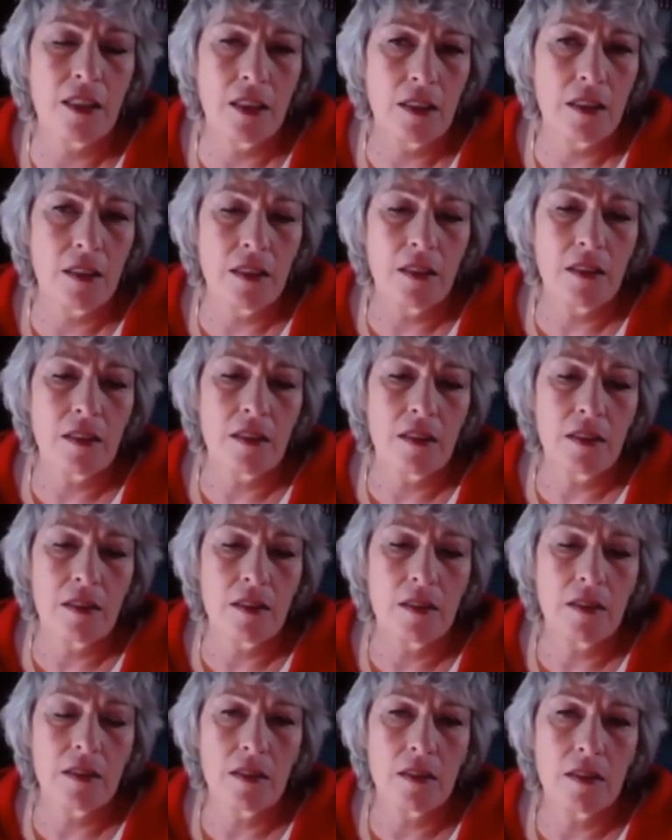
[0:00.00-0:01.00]

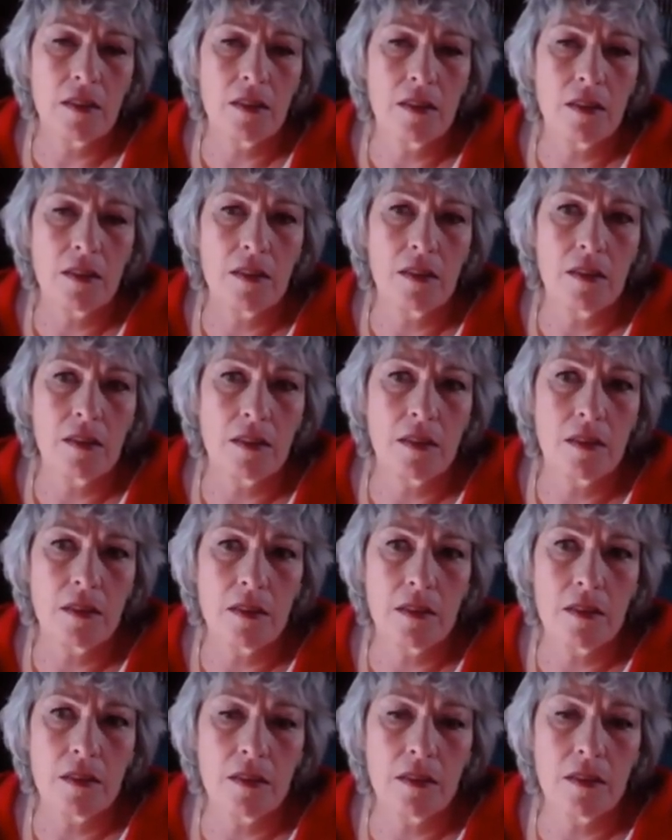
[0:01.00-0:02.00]

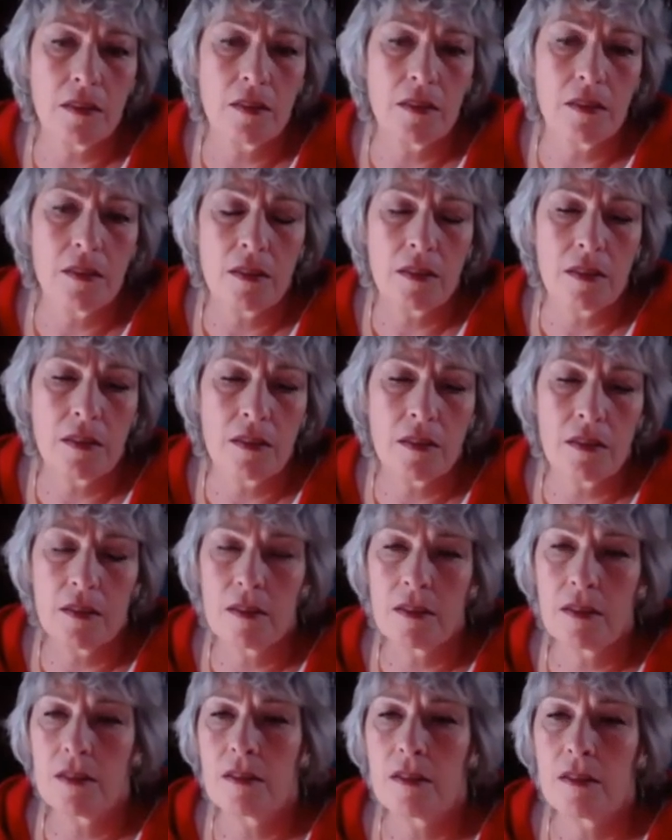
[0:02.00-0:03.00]

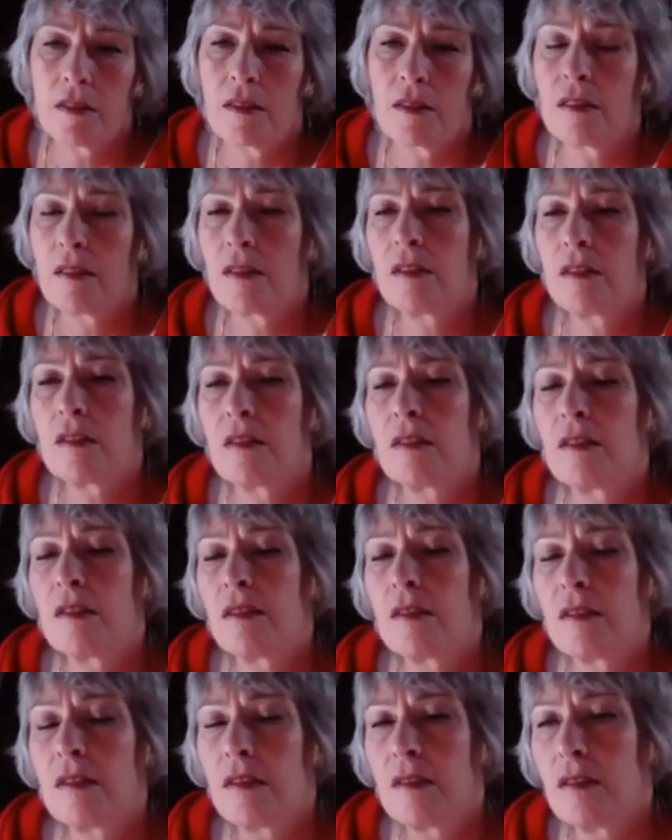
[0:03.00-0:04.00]

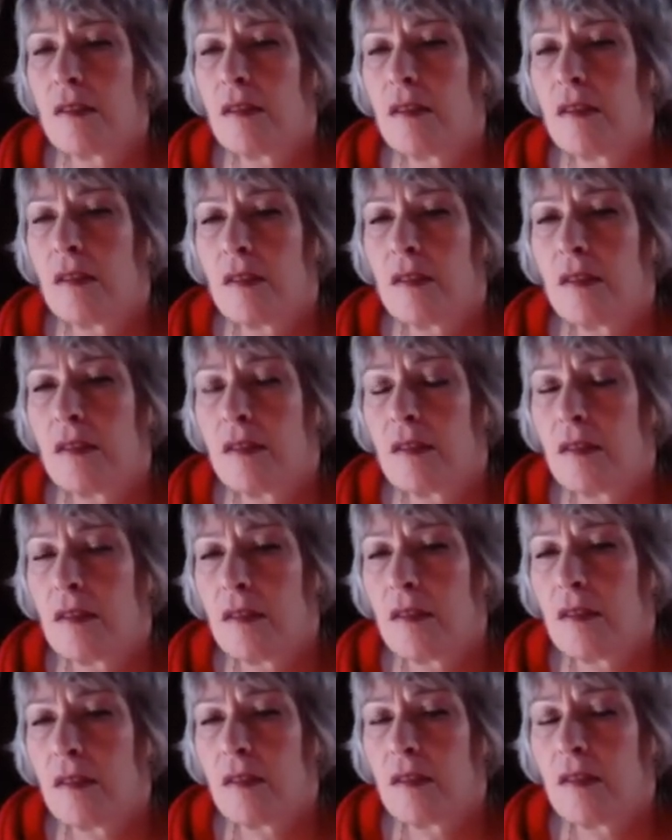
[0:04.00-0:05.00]

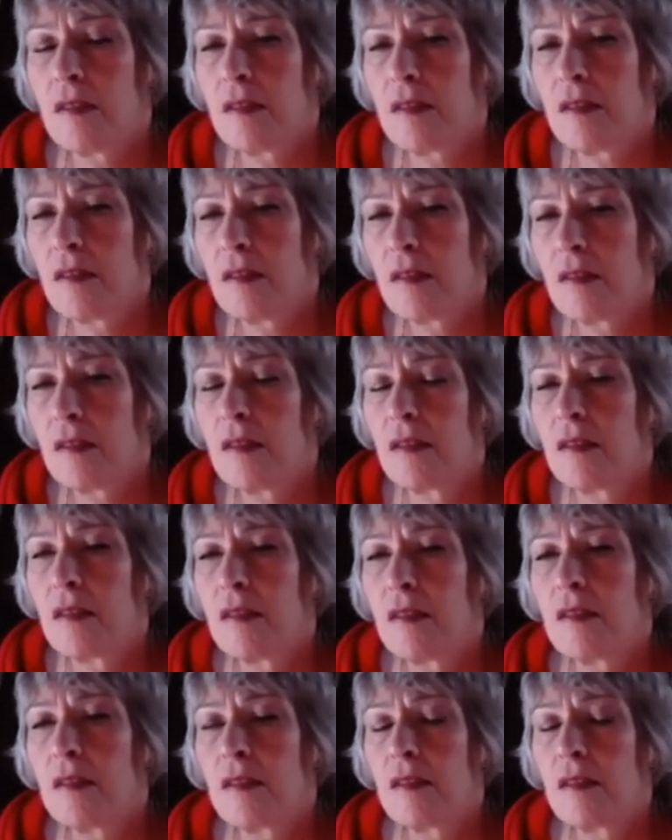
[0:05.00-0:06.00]

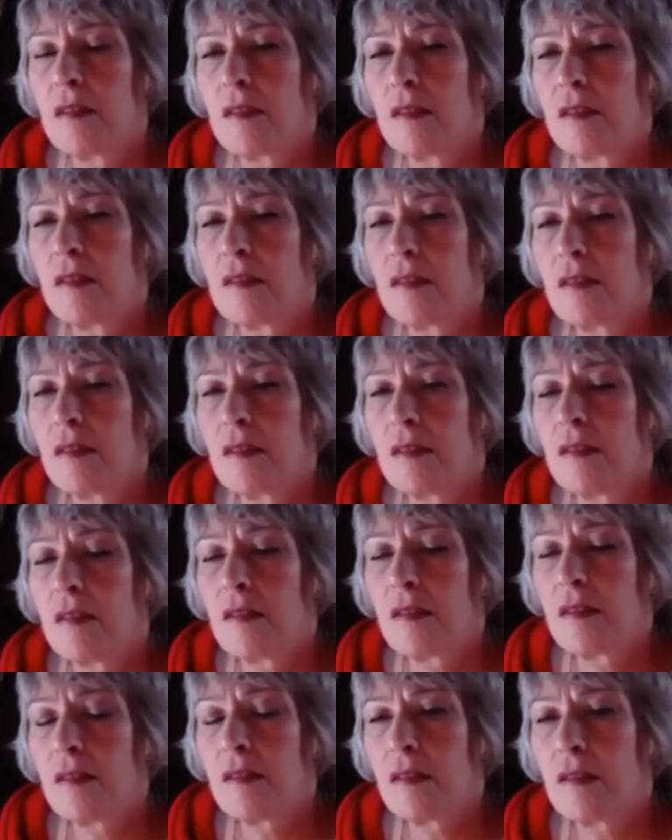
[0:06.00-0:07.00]

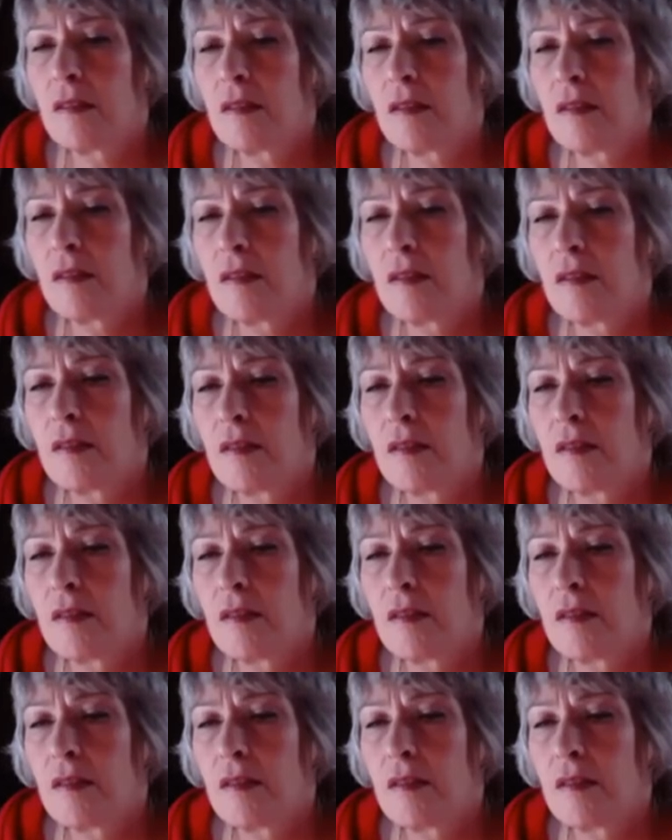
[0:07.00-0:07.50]
[no speech]